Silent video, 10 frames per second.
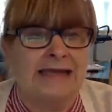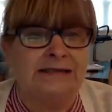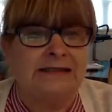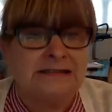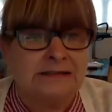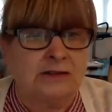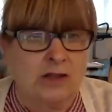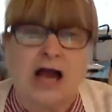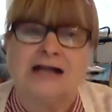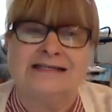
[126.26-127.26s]
and the
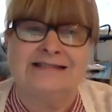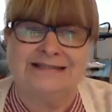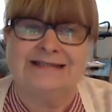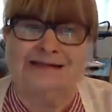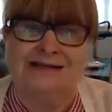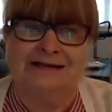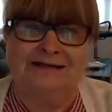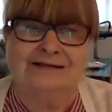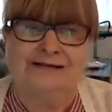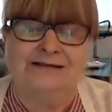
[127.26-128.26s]
clock is ticking.